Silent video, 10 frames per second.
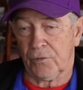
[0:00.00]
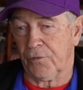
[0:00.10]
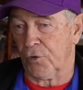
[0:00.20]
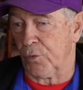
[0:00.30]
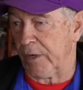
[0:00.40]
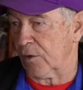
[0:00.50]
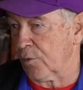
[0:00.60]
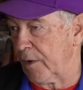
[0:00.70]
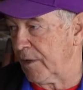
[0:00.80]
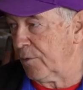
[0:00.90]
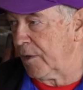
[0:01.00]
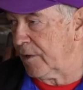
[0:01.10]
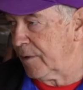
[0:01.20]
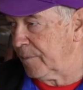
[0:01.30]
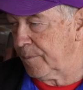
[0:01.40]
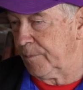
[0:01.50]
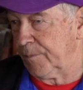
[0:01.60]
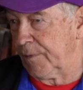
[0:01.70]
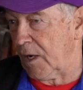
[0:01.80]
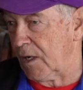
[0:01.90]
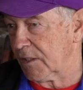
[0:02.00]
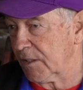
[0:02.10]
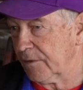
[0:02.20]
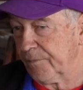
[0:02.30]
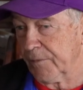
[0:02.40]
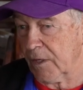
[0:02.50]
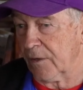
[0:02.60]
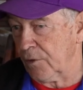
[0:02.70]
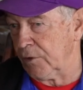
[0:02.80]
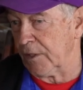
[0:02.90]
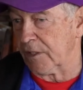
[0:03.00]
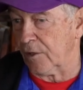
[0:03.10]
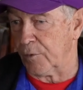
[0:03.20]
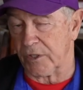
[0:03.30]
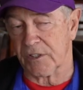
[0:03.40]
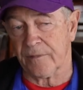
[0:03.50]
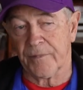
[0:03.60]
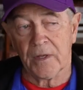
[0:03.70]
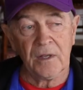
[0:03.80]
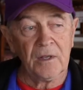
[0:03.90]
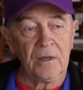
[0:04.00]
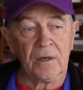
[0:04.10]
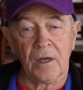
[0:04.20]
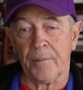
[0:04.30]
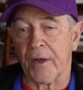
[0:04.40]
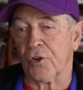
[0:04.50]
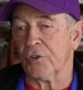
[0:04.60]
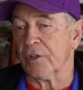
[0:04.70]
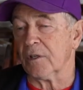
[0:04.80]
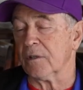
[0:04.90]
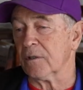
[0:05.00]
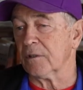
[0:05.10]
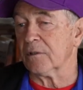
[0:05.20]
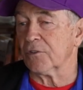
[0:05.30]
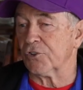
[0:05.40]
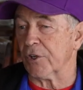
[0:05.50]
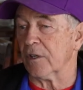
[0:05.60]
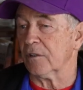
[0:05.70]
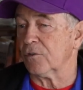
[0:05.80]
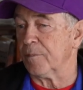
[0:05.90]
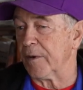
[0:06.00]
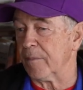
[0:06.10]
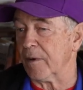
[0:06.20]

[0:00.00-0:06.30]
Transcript: for the weekend with one of the, one of the guys, the Natal boys. Come back on the train to, Peter,